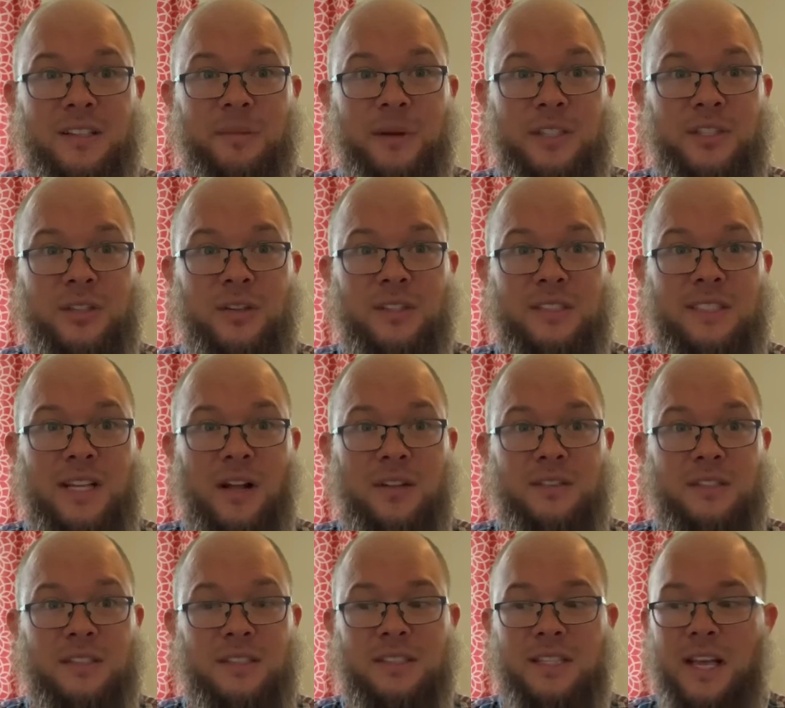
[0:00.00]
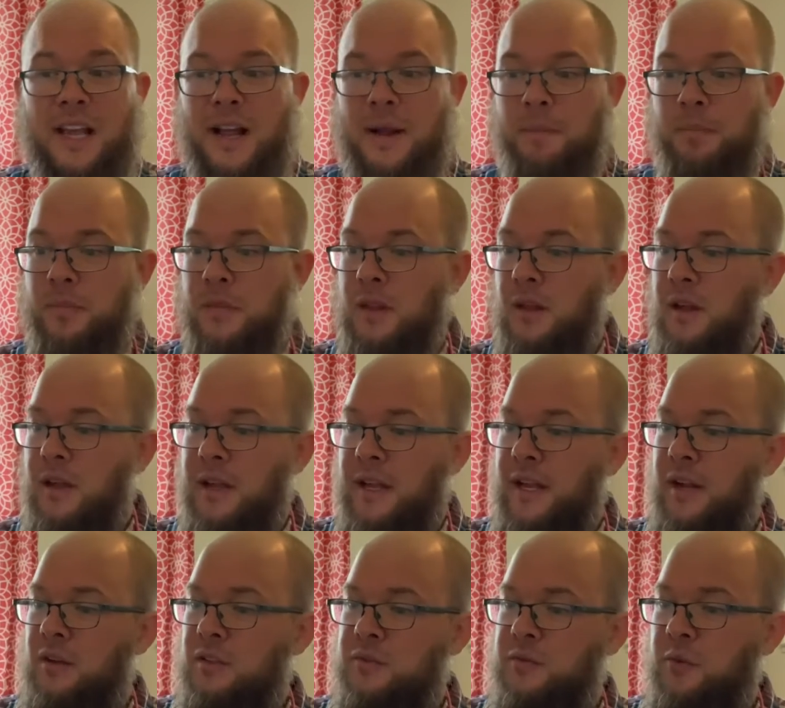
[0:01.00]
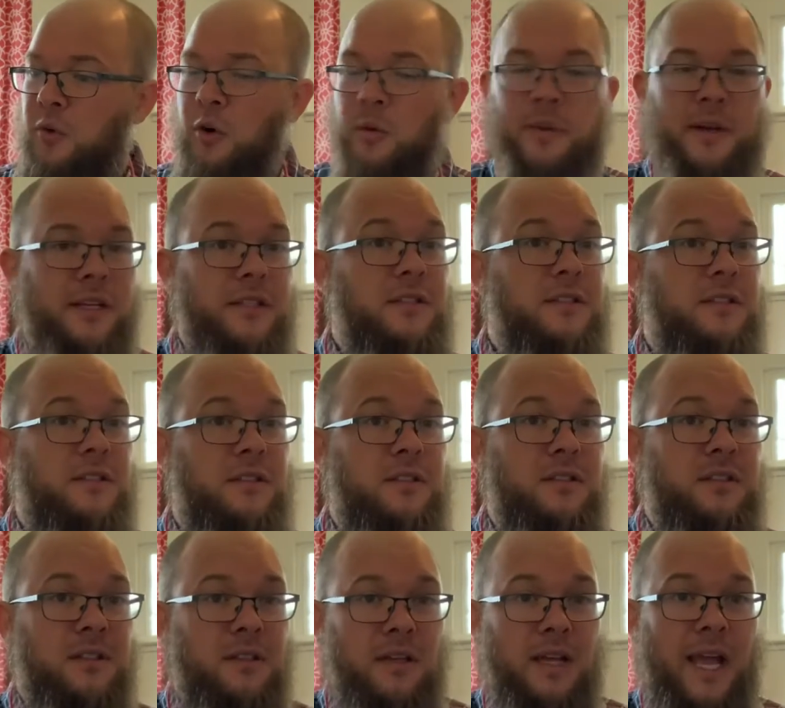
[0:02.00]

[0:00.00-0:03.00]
make sure it sounds the same. Here's 4 beats.